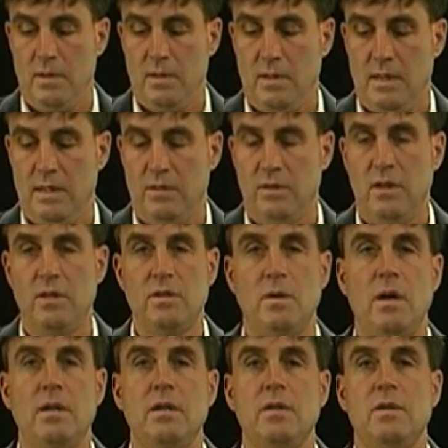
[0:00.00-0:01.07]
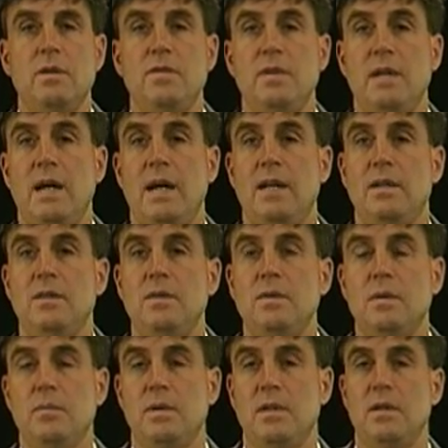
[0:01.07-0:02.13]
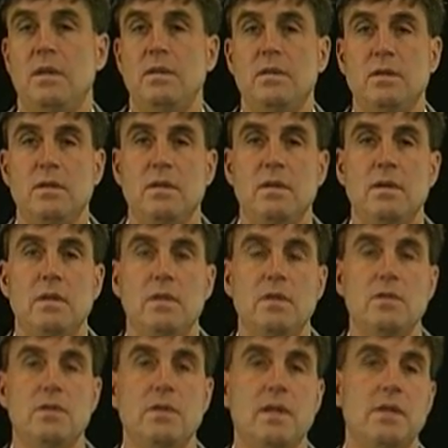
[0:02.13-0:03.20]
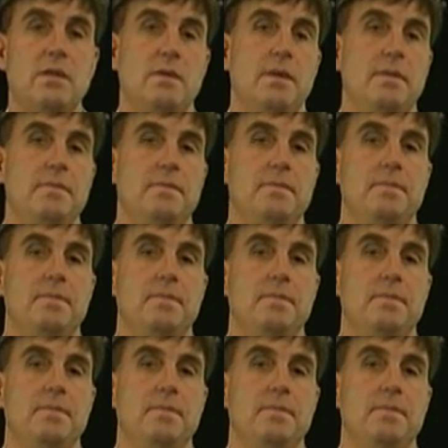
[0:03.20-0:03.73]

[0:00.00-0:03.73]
it's not so hard to do if you know how to do it, but there is a little trick to it.